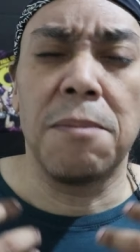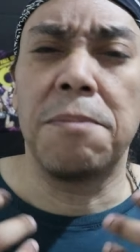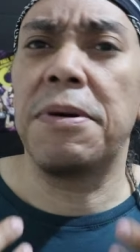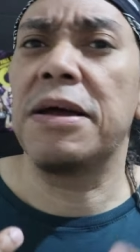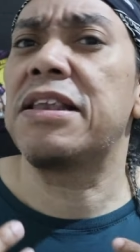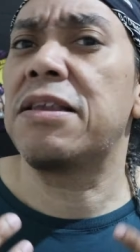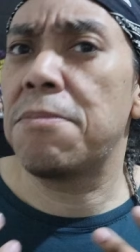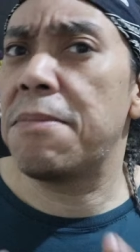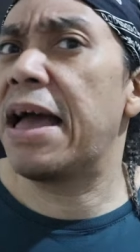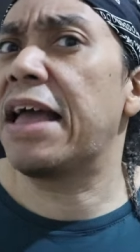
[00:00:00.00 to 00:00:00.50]

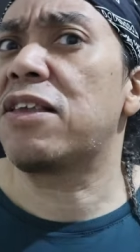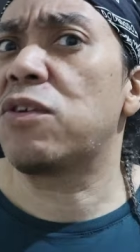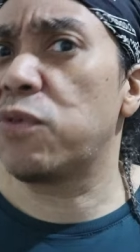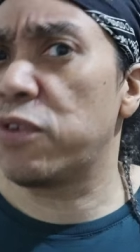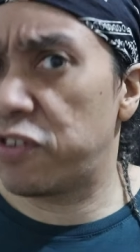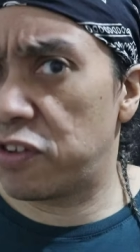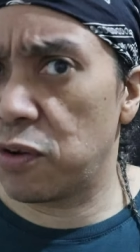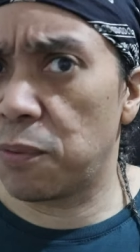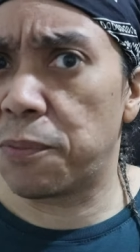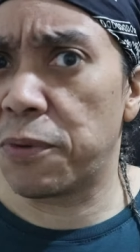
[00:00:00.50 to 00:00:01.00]
But the match
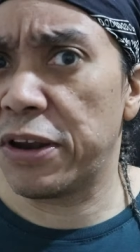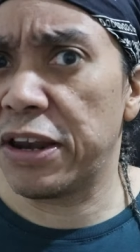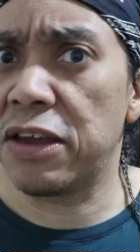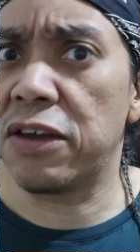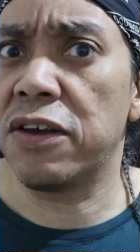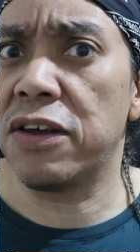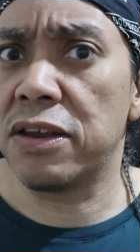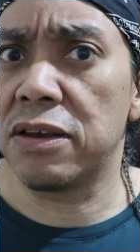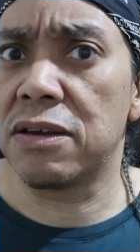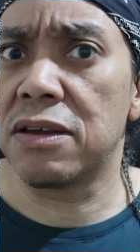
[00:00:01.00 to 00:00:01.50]
was still pretty
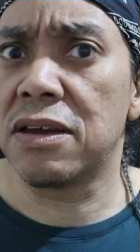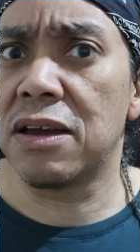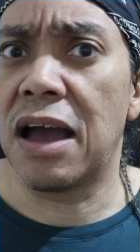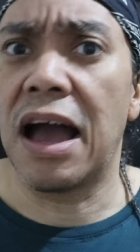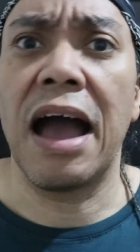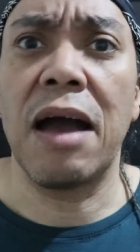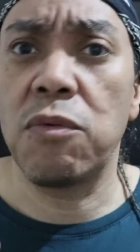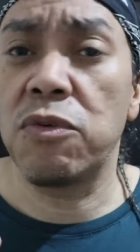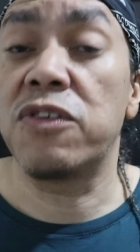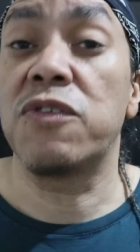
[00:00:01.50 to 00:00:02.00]
good.
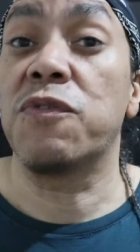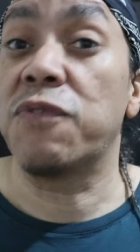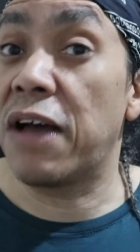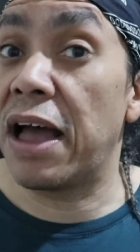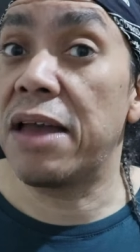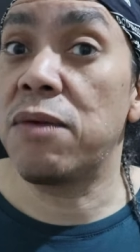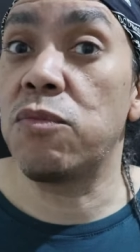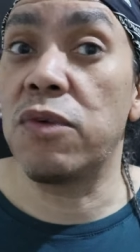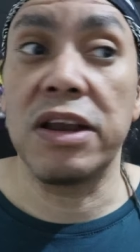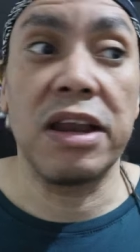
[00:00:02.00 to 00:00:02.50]
I was
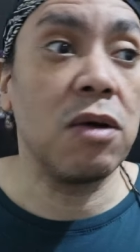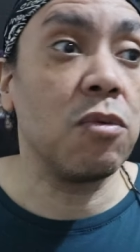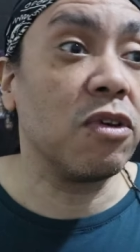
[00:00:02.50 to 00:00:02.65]
fine with it.